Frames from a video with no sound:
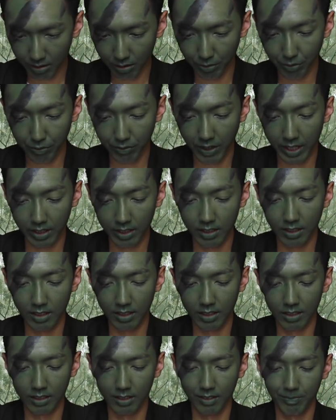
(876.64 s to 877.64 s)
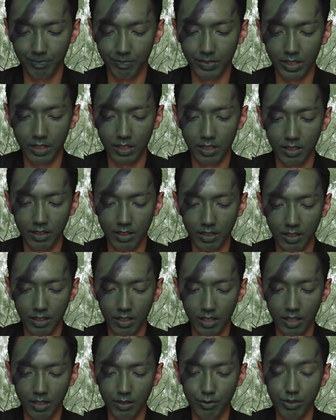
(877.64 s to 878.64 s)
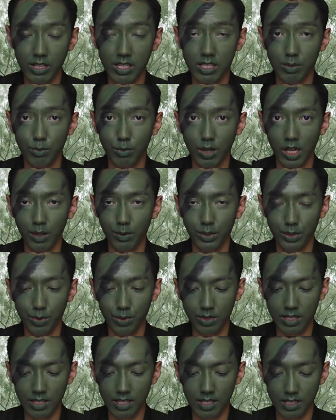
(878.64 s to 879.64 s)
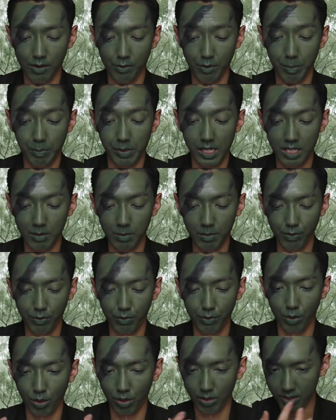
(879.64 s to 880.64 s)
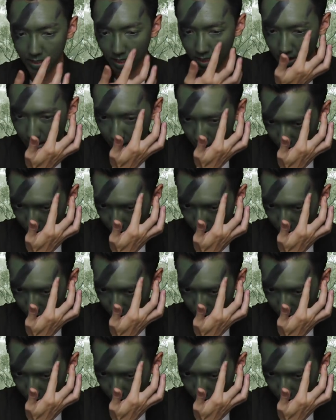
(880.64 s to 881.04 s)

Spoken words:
to find a reason why I would use this as a replacement for standard